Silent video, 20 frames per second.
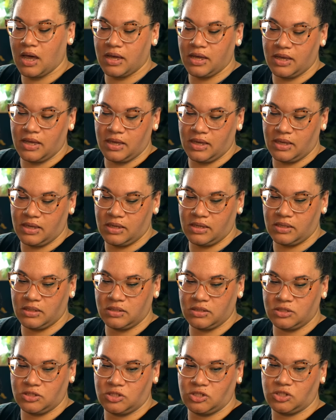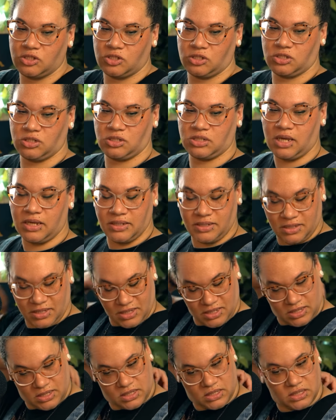I sent
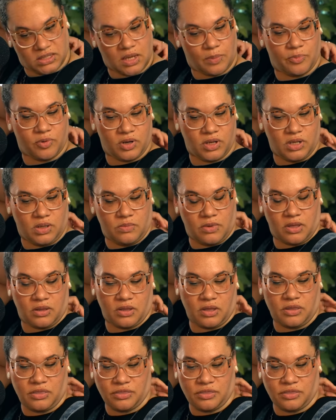it in a separate email, I